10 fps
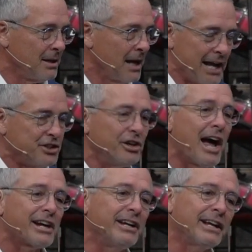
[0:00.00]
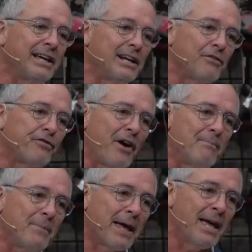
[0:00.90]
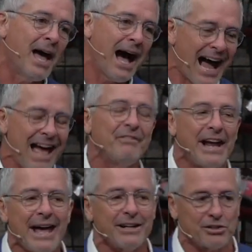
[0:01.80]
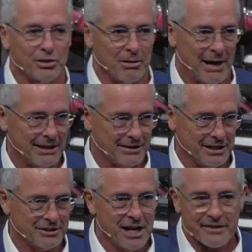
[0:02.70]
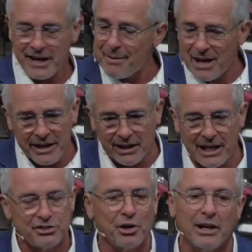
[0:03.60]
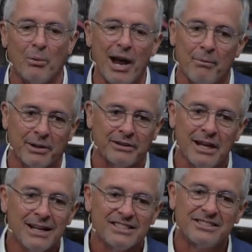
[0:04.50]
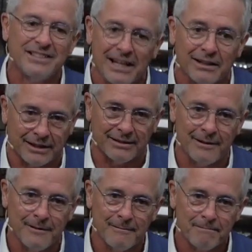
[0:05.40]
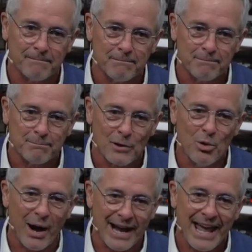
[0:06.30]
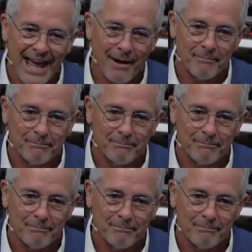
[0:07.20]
And you're not going to get it from me. I have an attitude about this that I'm not going to let you get away with stealing who I am.